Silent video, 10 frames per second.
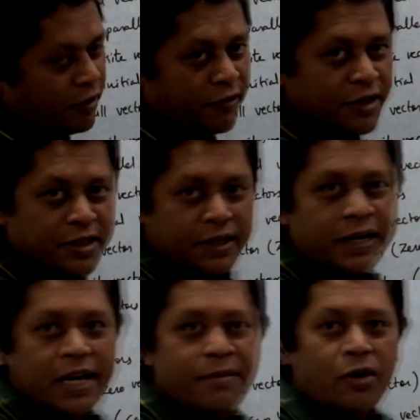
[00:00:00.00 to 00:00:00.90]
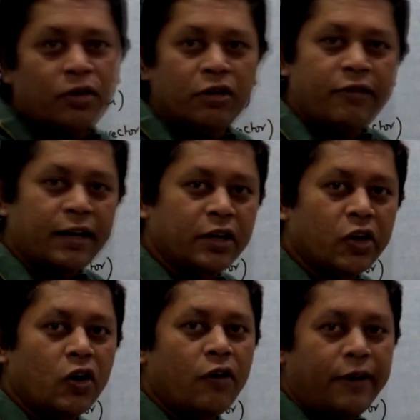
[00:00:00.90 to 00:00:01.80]
we will study about the
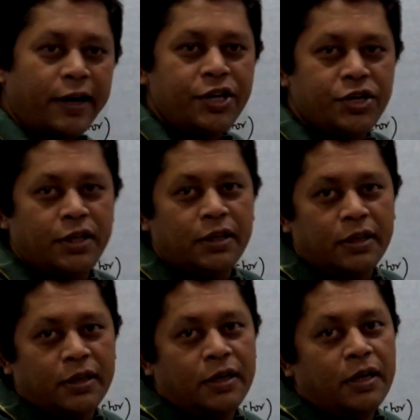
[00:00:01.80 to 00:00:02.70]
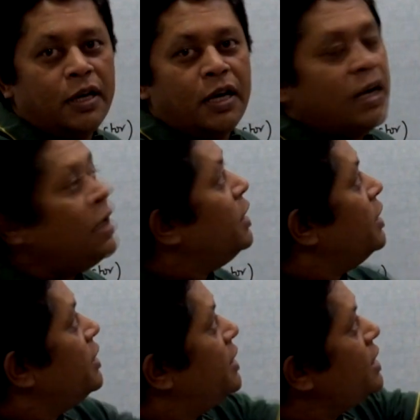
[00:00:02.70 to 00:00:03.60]
vector law of addition.
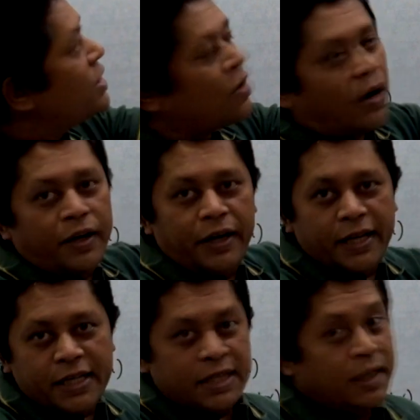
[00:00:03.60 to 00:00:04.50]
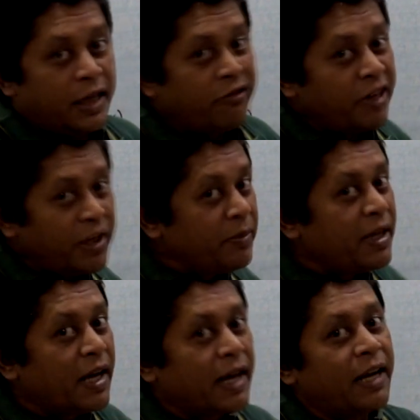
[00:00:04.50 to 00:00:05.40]
These quantities, even if
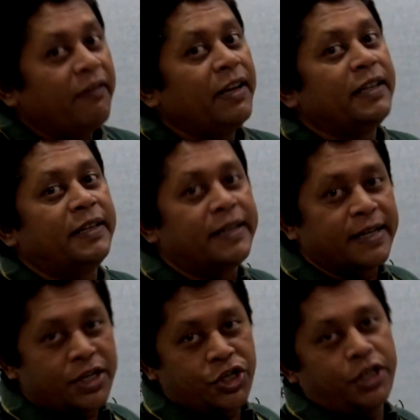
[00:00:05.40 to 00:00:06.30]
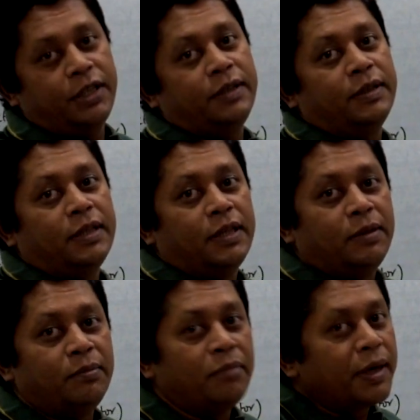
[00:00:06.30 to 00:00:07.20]
they are having the direction,
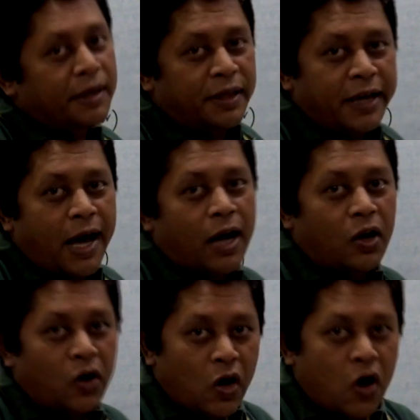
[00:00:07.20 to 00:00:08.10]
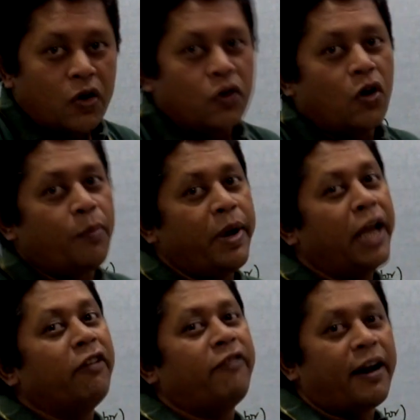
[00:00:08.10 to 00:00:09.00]
but they are not
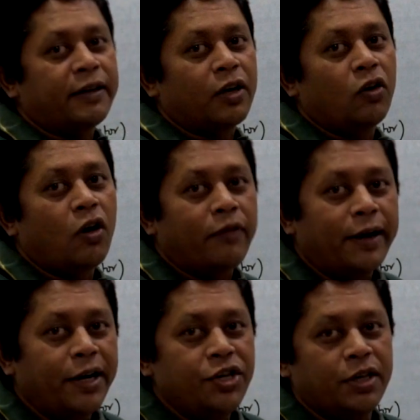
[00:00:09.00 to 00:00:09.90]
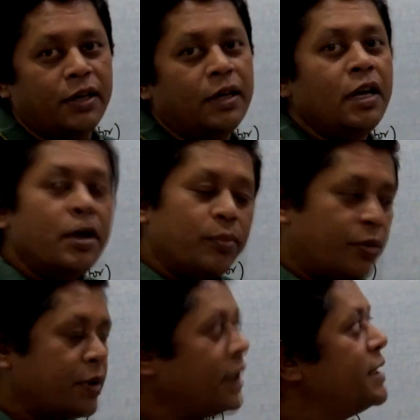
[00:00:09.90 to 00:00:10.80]
obeying vector law of addition.
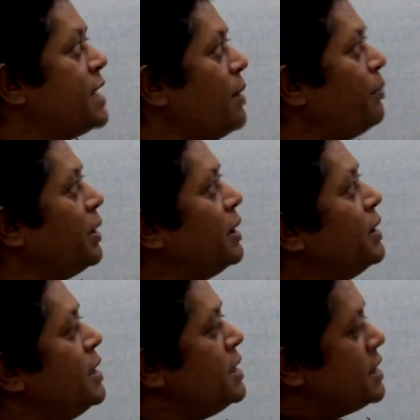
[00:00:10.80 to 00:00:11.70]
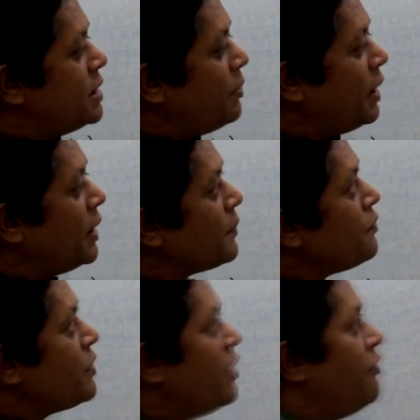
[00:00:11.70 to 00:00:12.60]
For example, simply
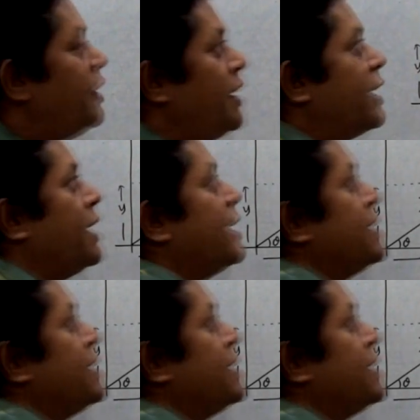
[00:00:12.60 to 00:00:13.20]
if you take an